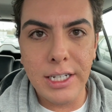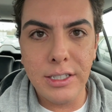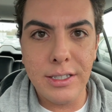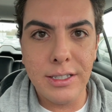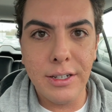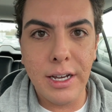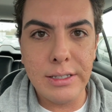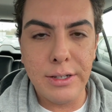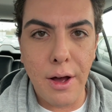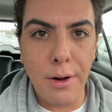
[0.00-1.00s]
I just, you
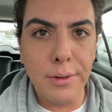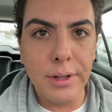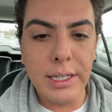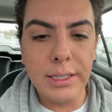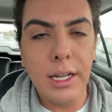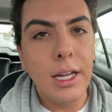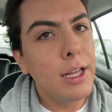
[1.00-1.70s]
guys know, like